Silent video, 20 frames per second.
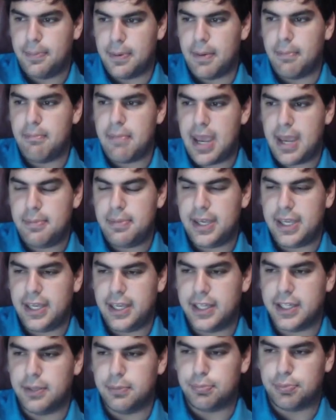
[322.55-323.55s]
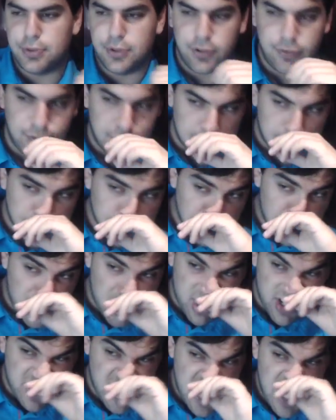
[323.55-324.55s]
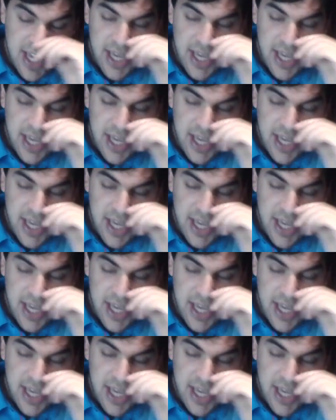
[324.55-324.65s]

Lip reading: but maybe he can prove us wrong.